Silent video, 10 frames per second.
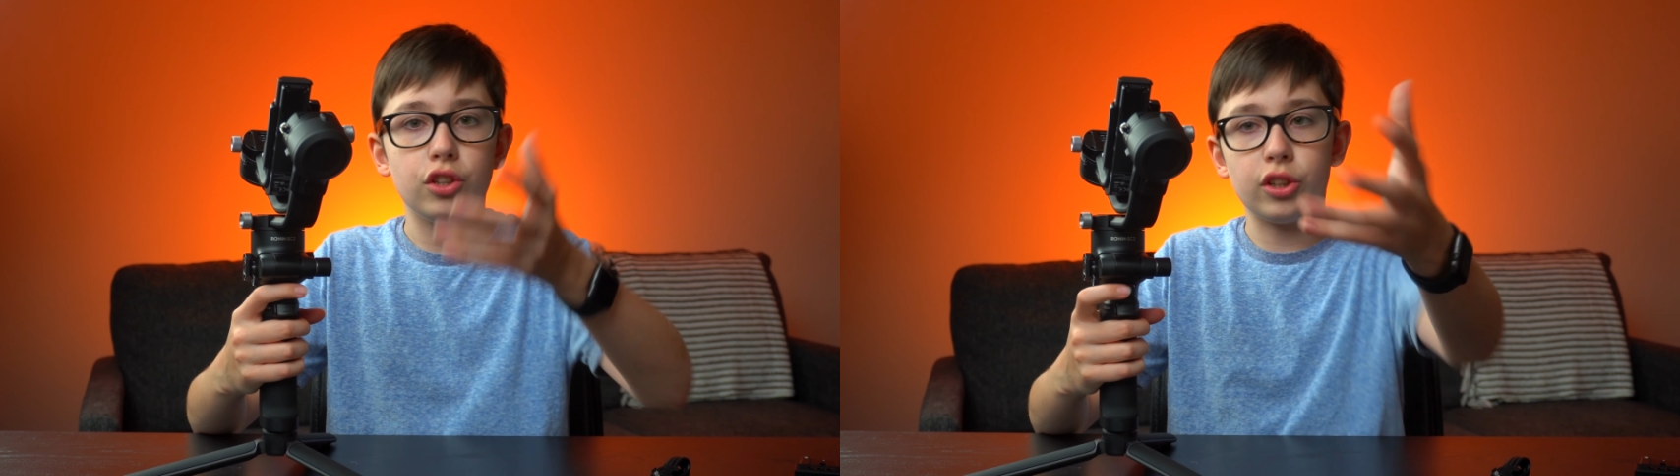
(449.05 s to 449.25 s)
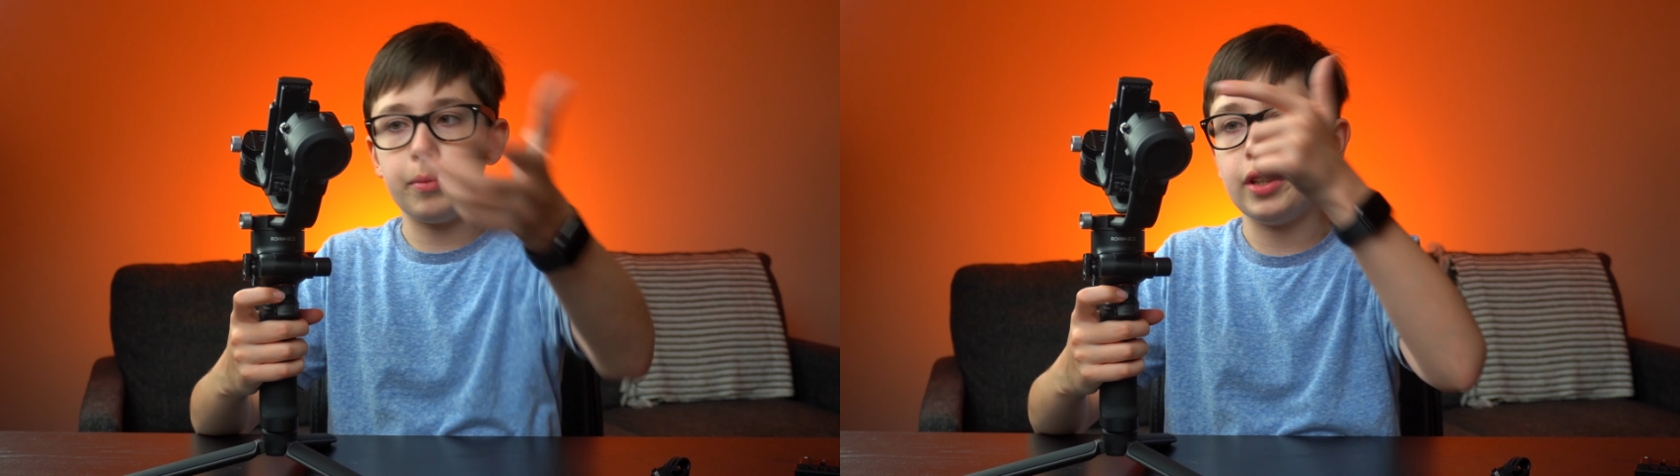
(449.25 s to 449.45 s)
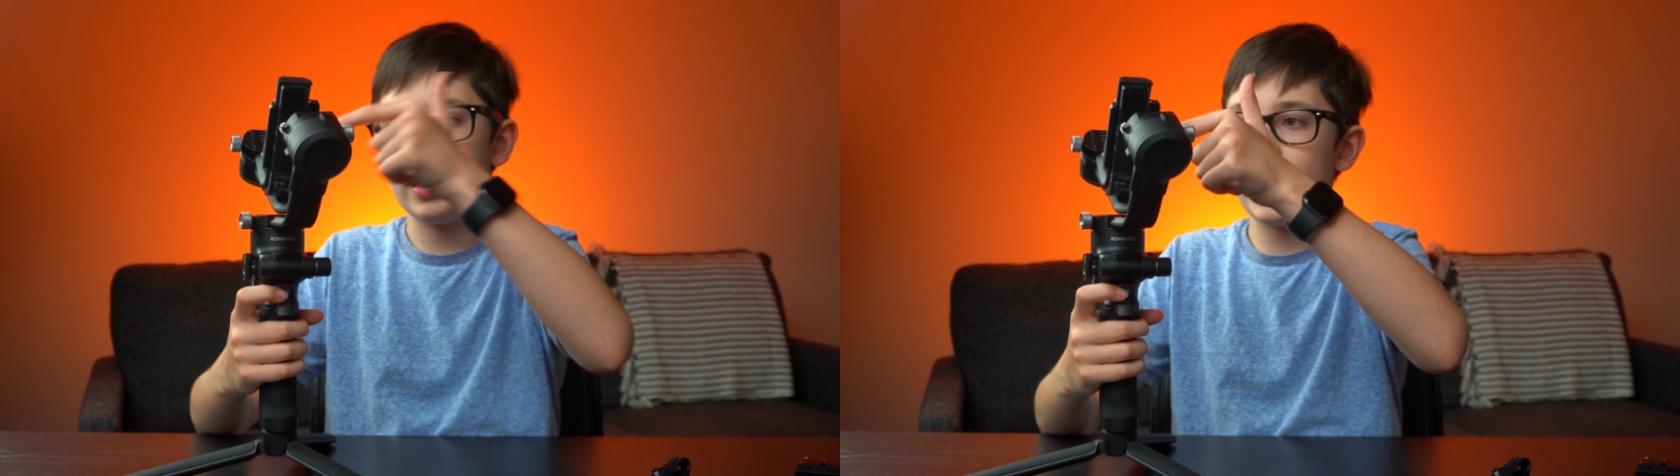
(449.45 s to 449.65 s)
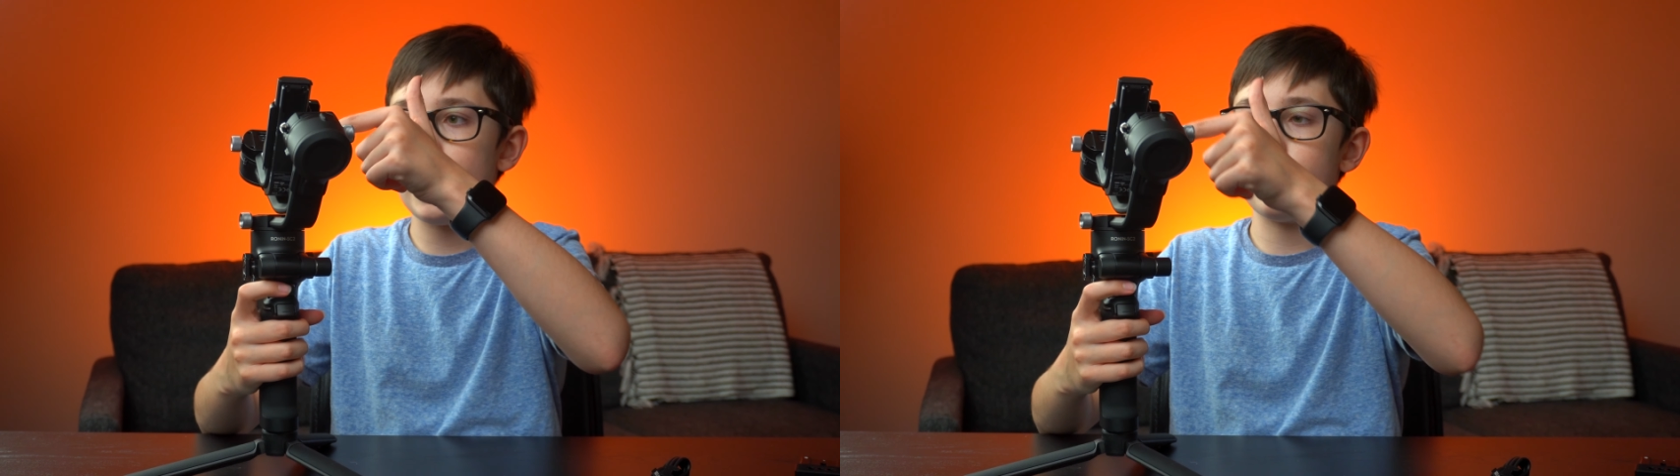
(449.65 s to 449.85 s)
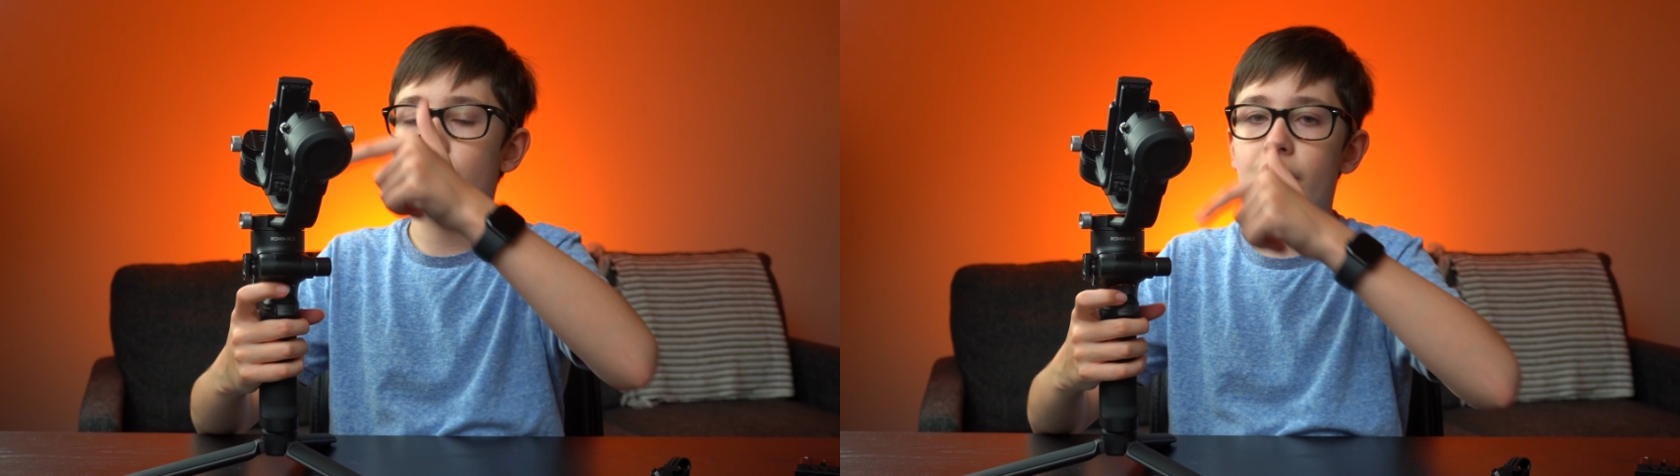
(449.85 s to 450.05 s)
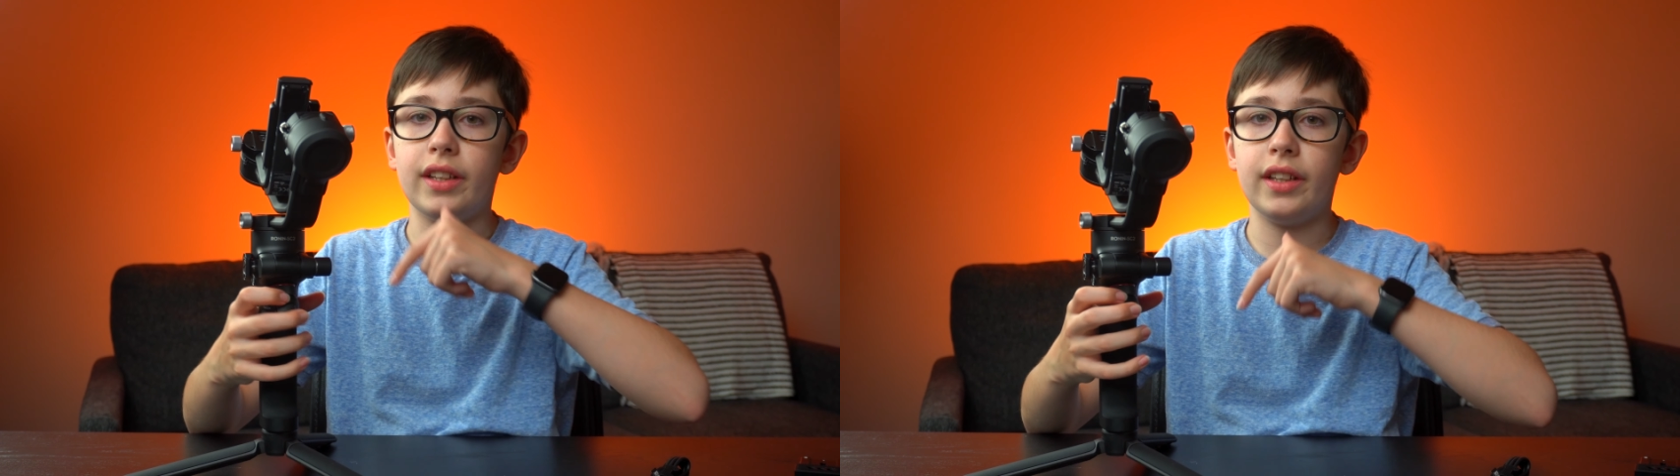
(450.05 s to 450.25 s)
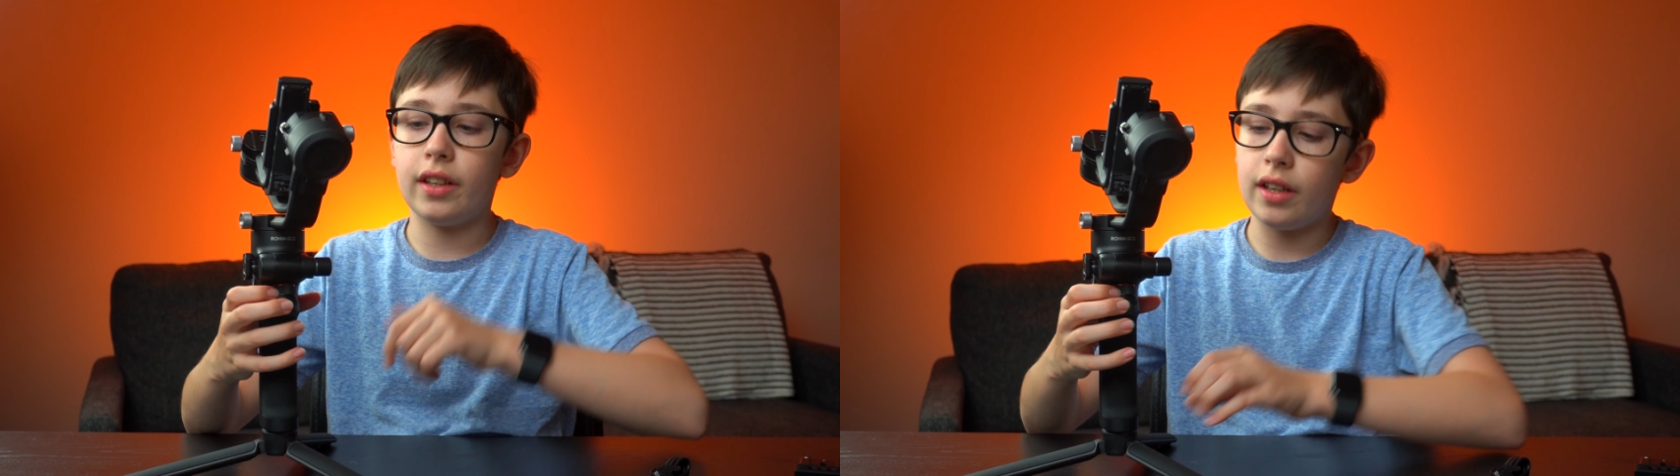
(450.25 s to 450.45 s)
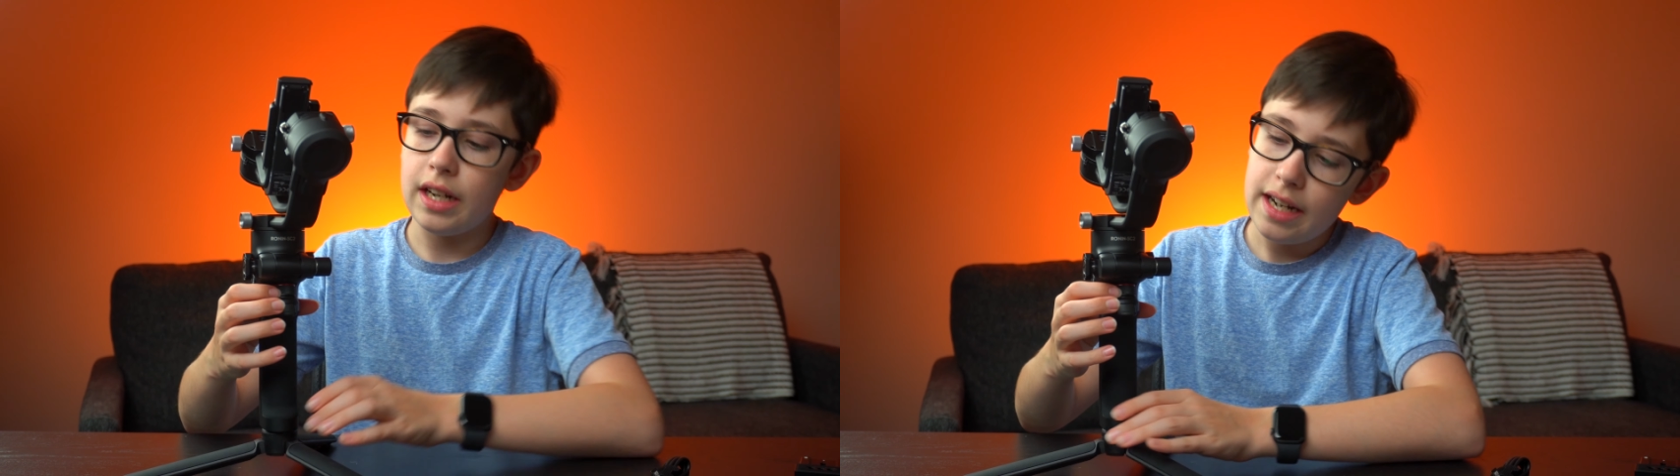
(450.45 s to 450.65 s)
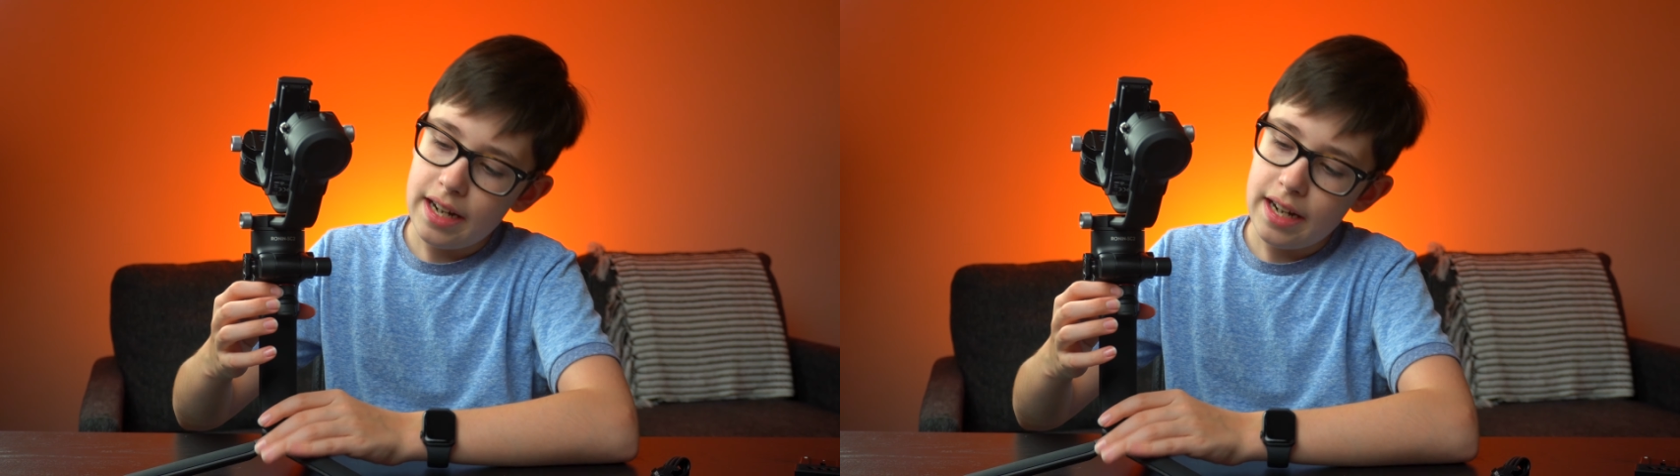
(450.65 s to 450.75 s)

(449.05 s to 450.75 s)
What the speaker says: you can put your camera on here